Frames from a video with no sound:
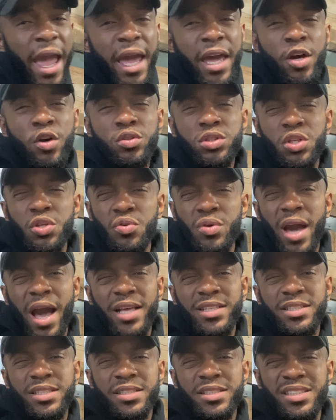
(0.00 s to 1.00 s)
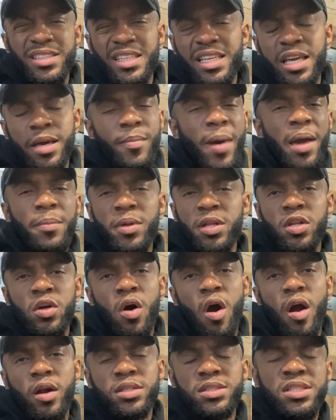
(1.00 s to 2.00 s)
angle so you guys can see. It might be a
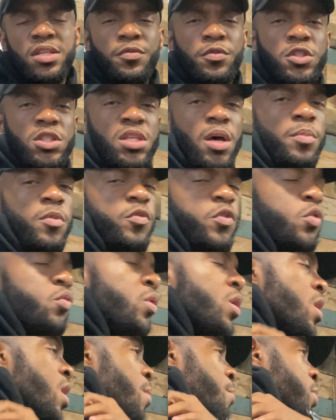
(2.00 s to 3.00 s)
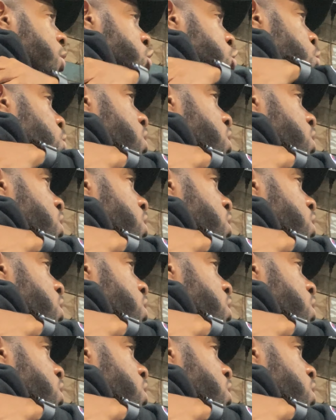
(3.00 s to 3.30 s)
little hard to see for some of you, but you